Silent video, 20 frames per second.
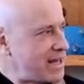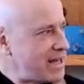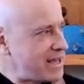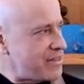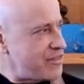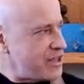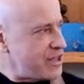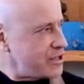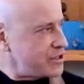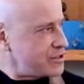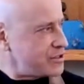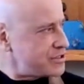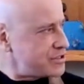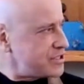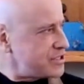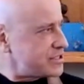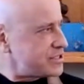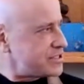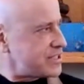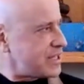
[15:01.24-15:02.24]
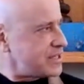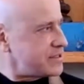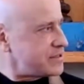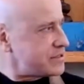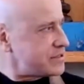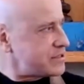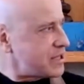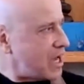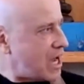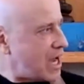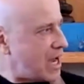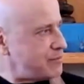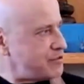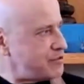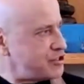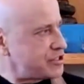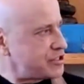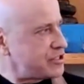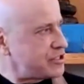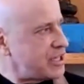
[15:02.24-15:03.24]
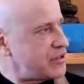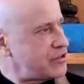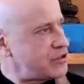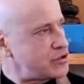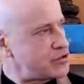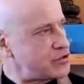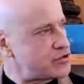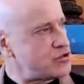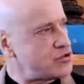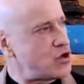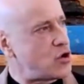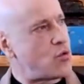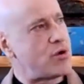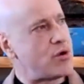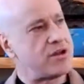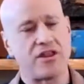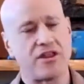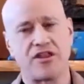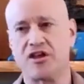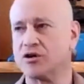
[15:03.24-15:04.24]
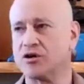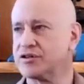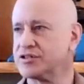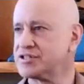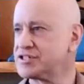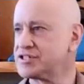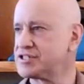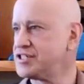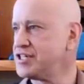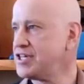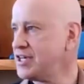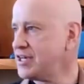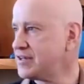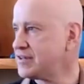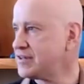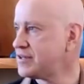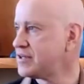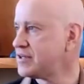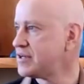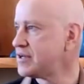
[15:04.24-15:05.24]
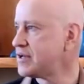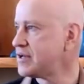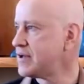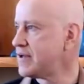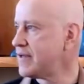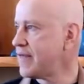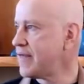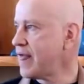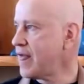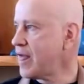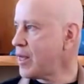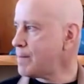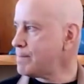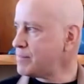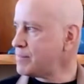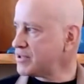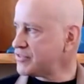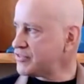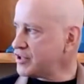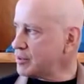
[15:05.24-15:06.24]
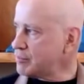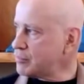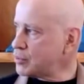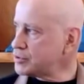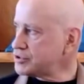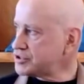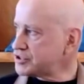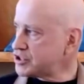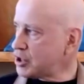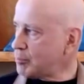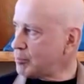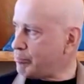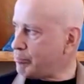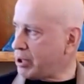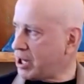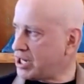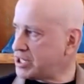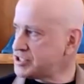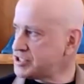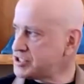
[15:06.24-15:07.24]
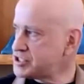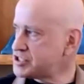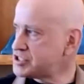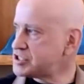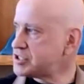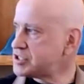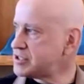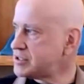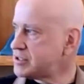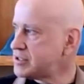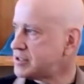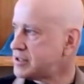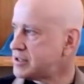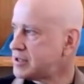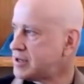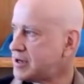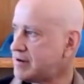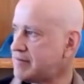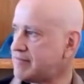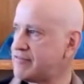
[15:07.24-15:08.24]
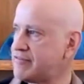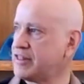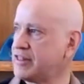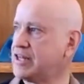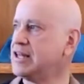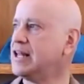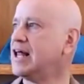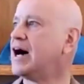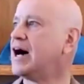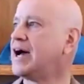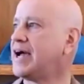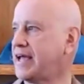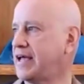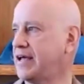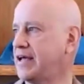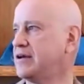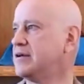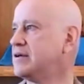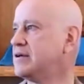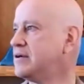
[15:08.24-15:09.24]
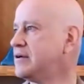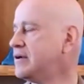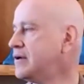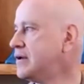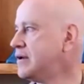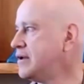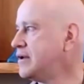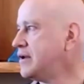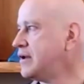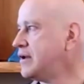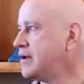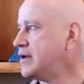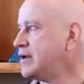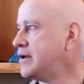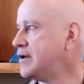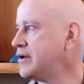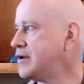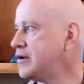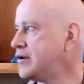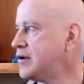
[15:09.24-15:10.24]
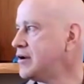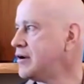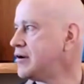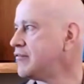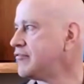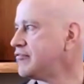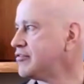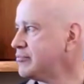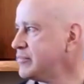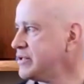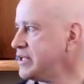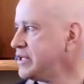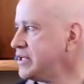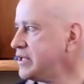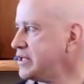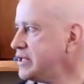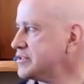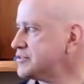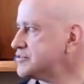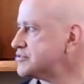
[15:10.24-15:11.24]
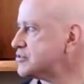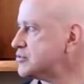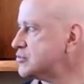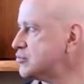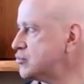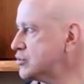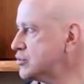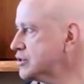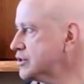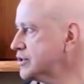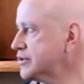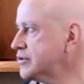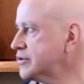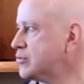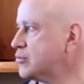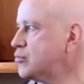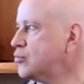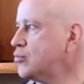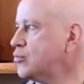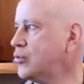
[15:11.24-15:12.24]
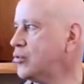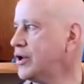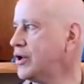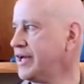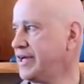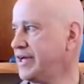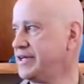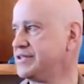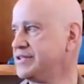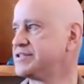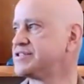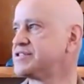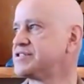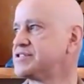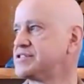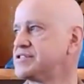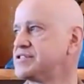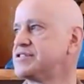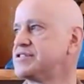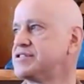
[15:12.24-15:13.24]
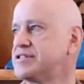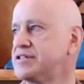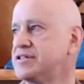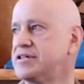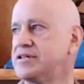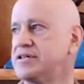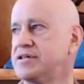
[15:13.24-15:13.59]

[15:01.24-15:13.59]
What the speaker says: like, there's the sense object and there's no one there to see it. But the emotional punch of the line for me is the word waste.